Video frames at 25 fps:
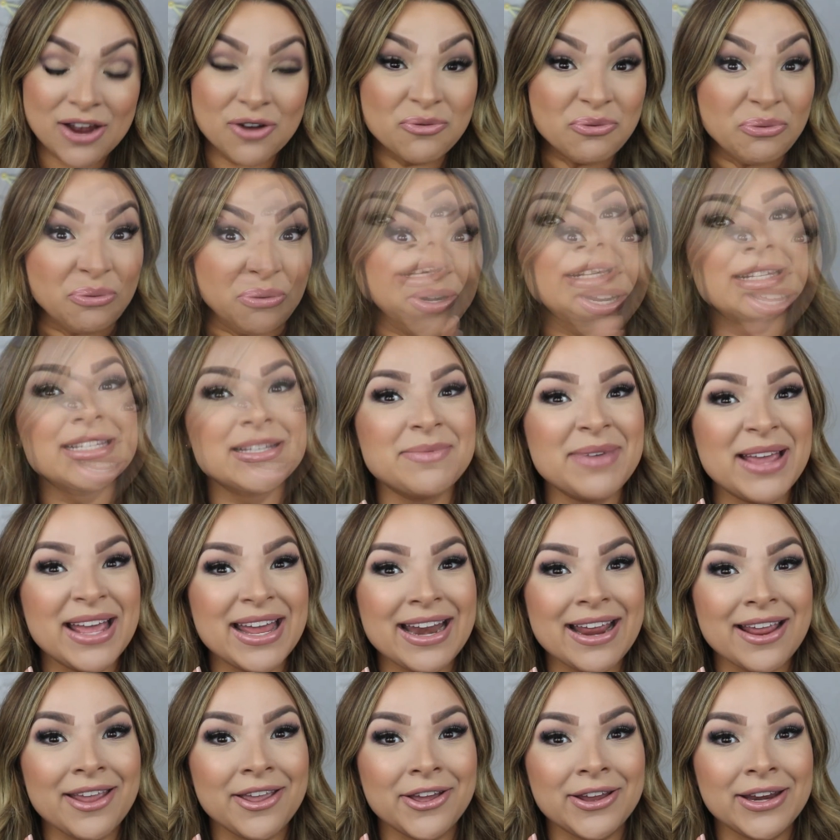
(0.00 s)
a reason
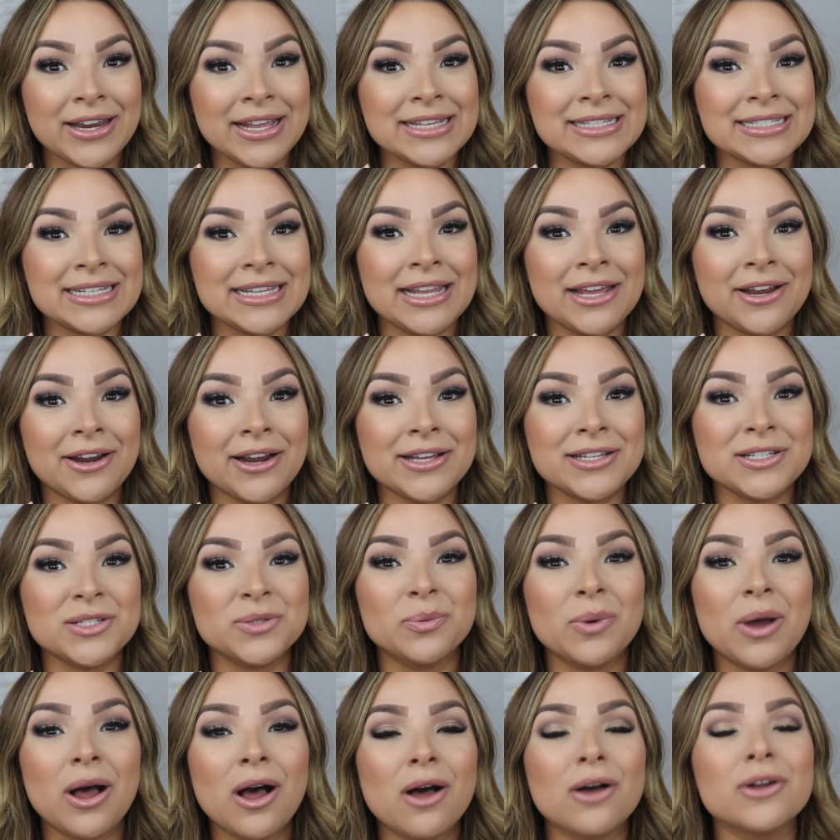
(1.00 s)
hidden goodies in there as
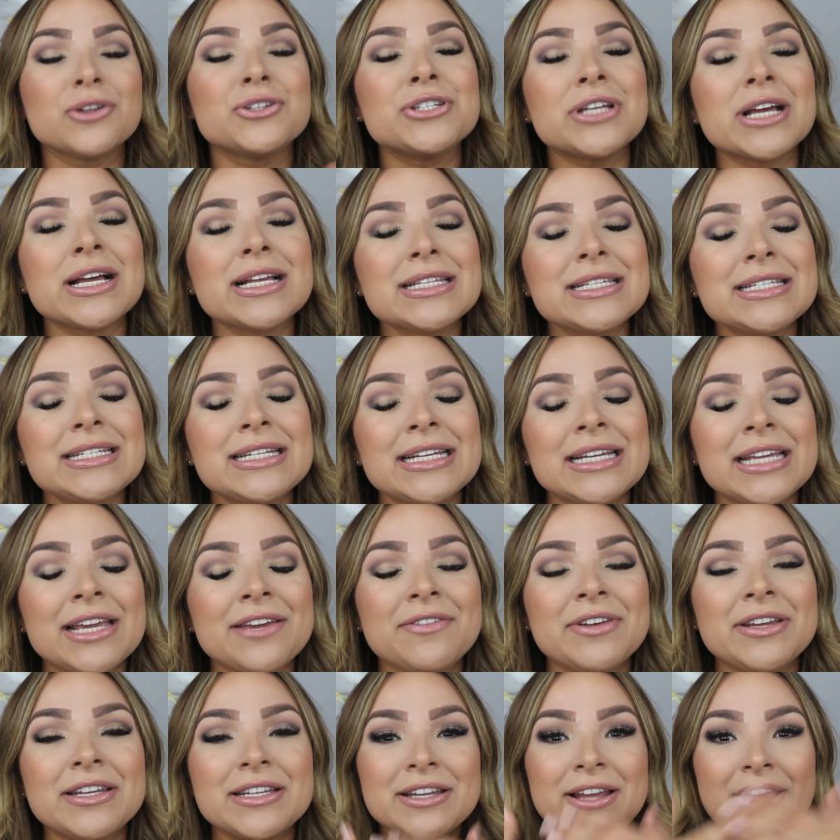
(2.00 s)
well, just to give
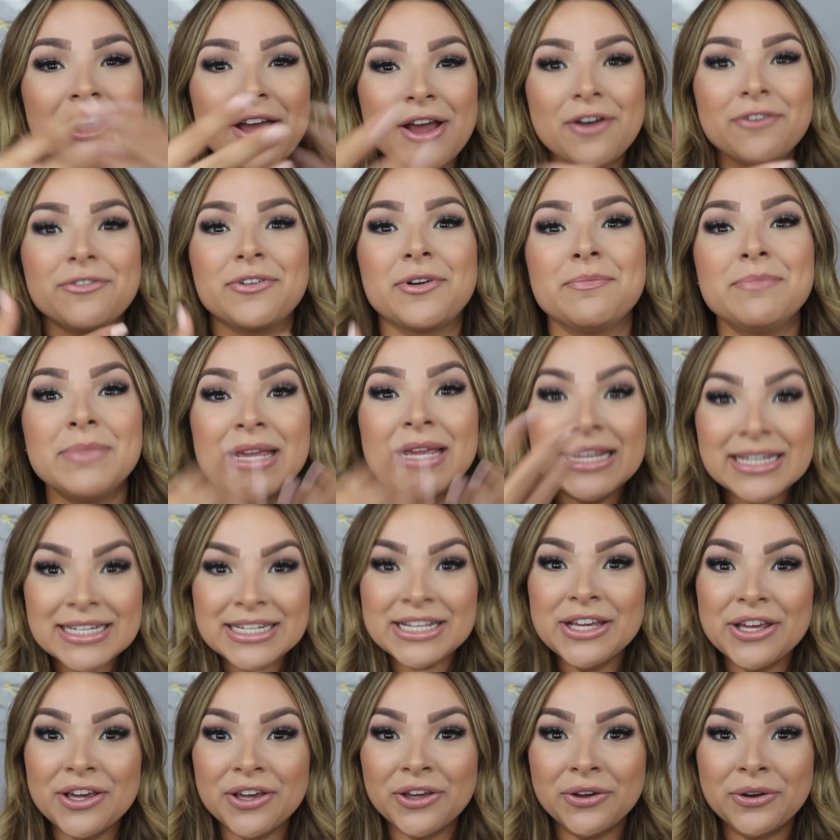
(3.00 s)
it from me
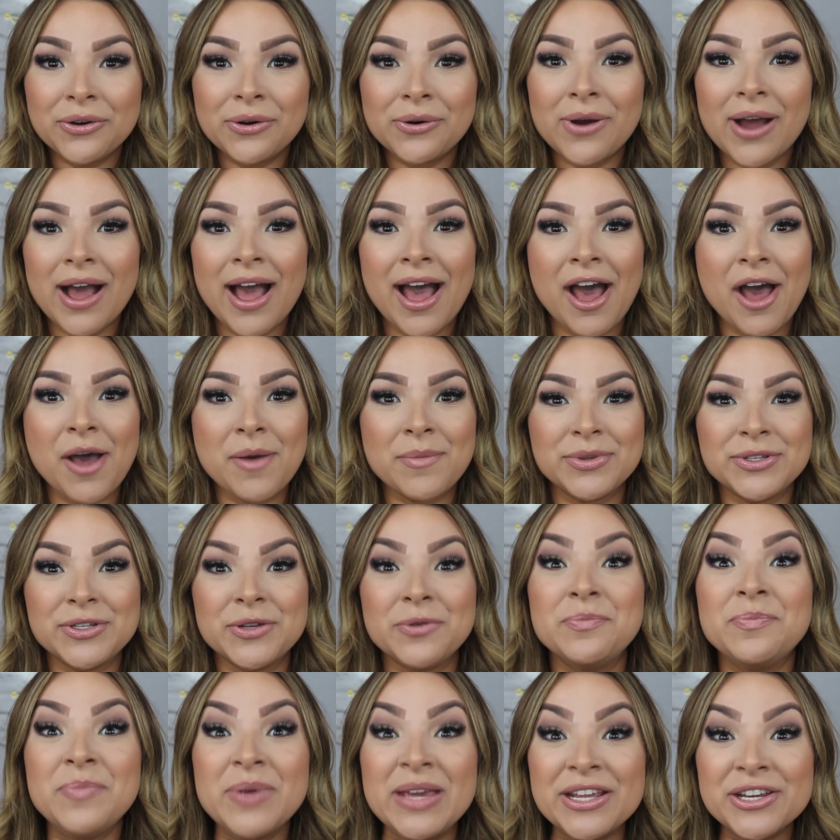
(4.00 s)
to you. So
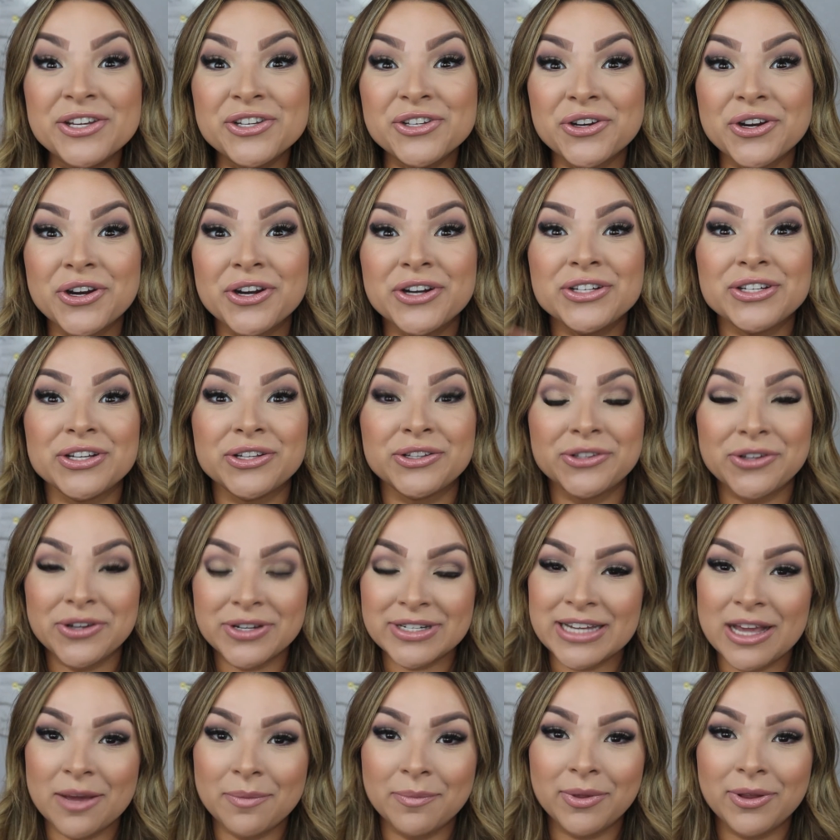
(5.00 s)
be sure to look
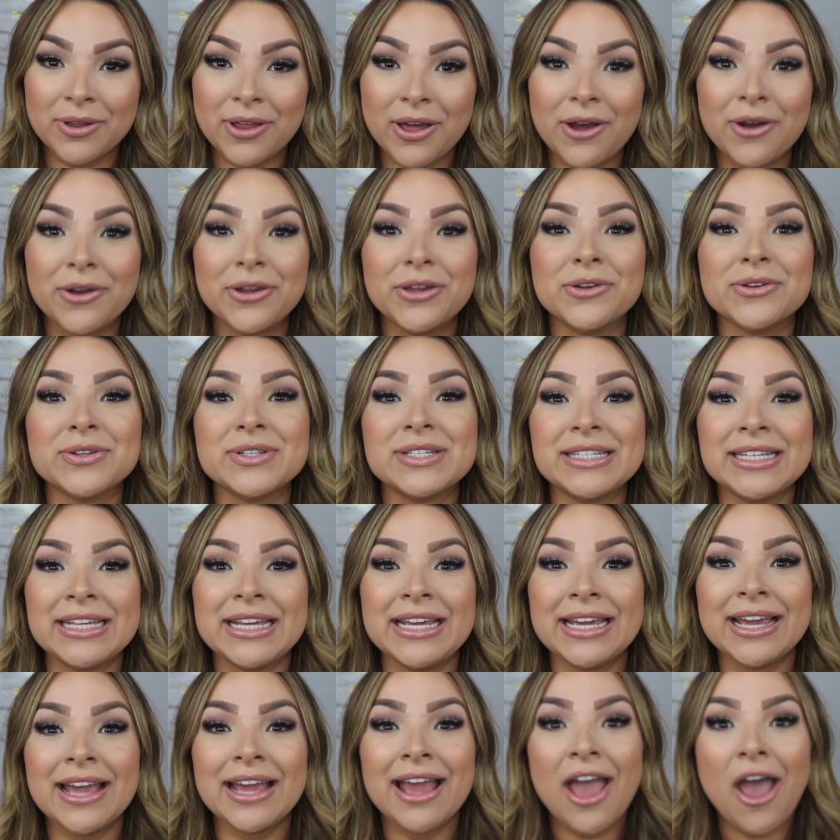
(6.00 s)
down below. You'll
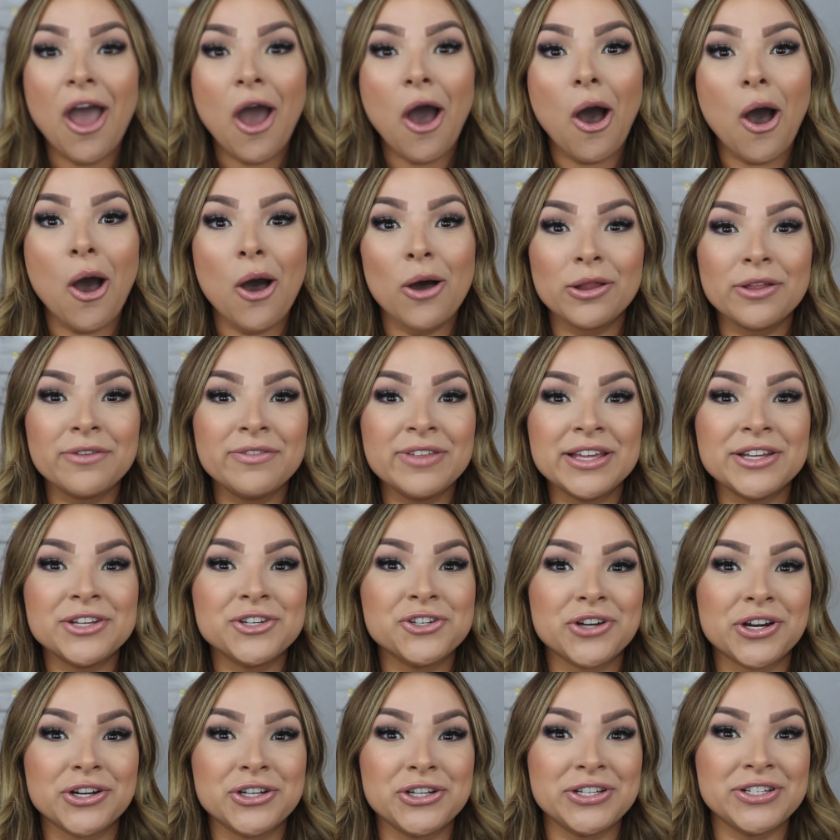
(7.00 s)
see all of the
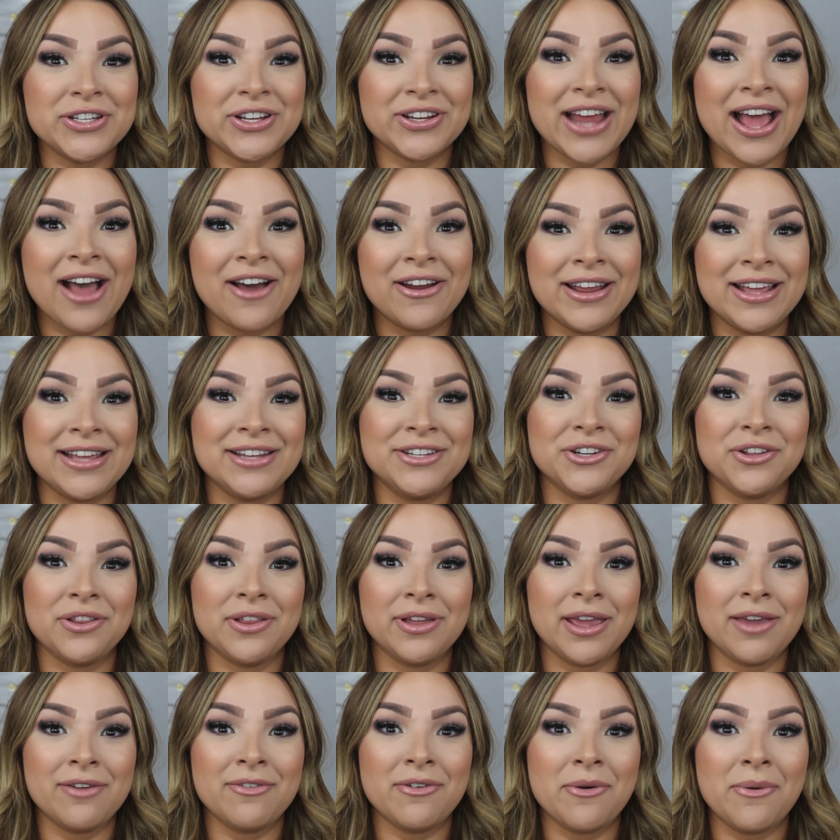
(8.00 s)
instructions on how to enter
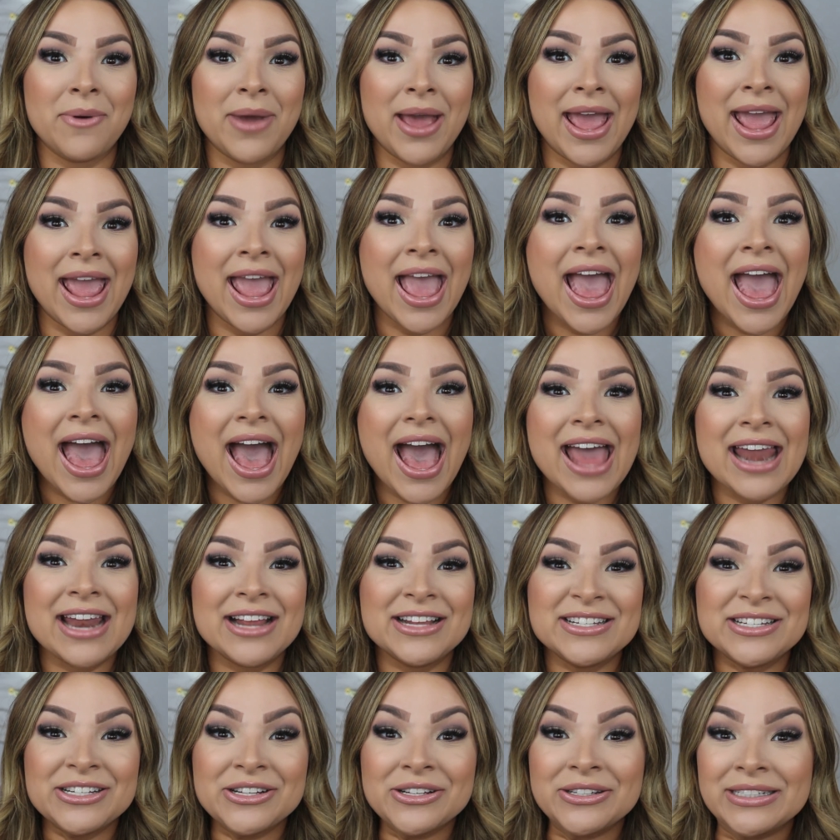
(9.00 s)
the giveaway. And
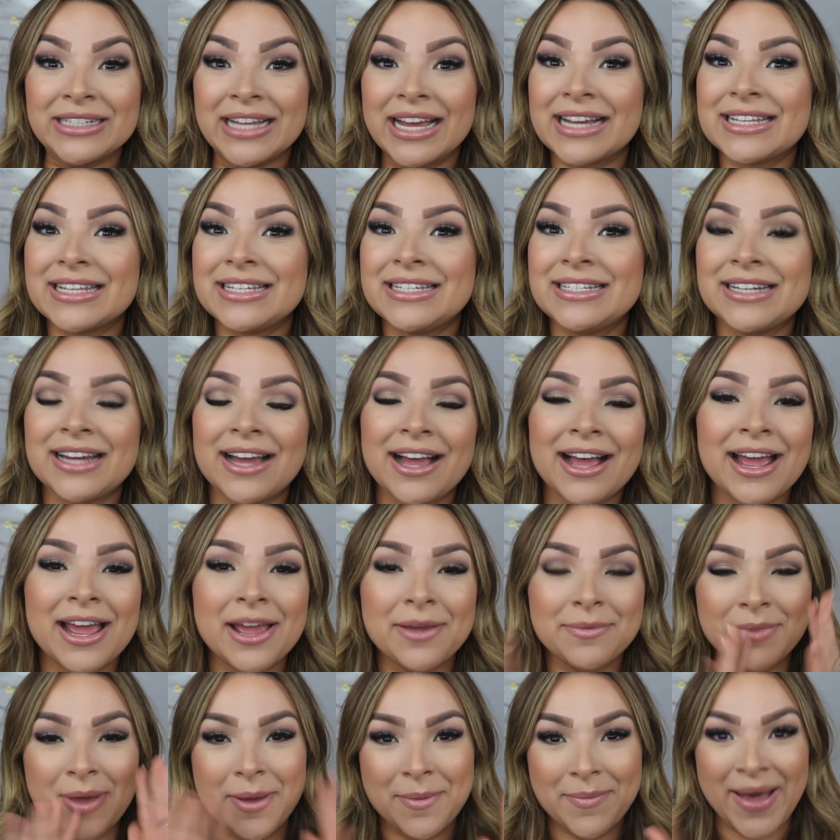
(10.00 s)
until next
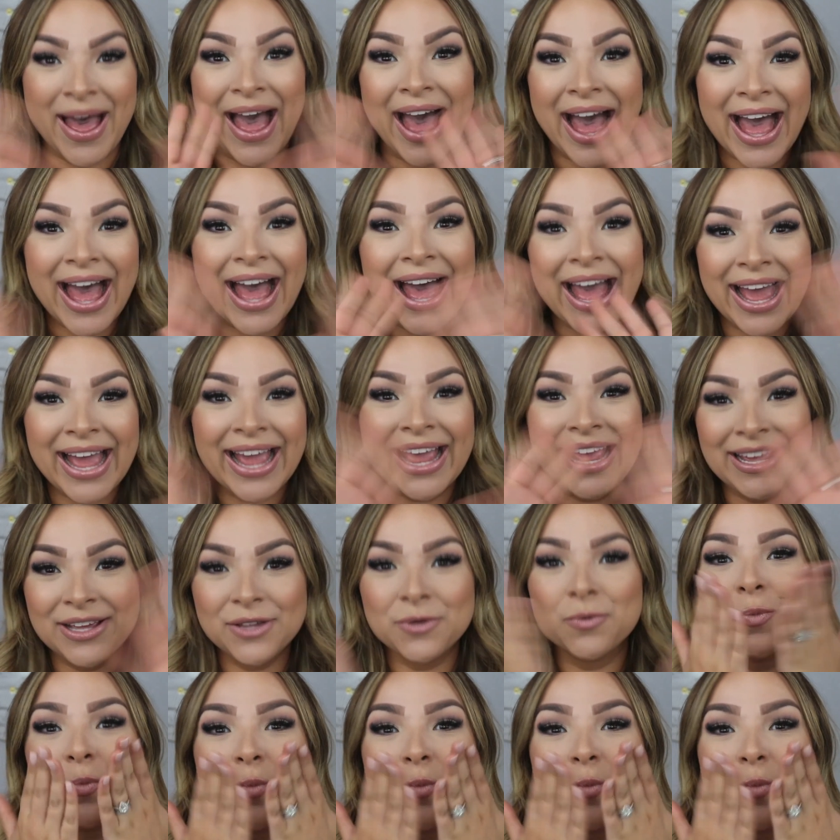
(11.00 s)
time, bye.